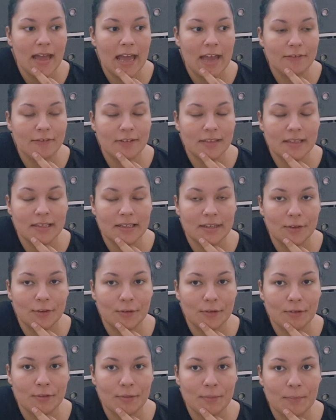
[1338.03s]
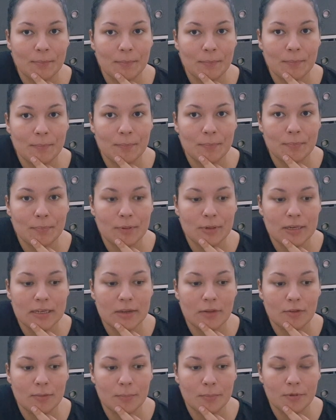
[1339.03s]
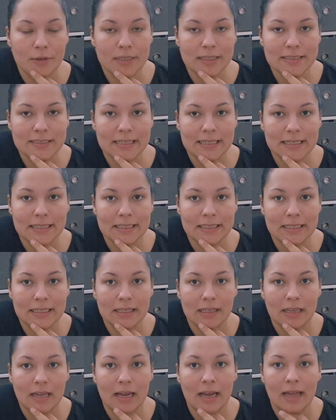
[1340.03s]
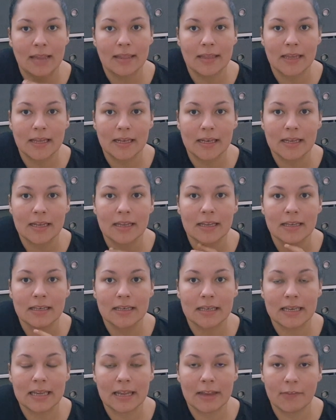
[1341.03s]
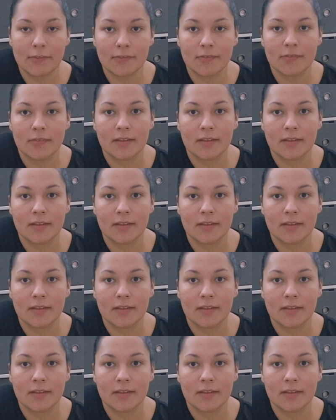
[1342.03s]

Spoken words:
everything looks pretty good, pretty tidy. And then if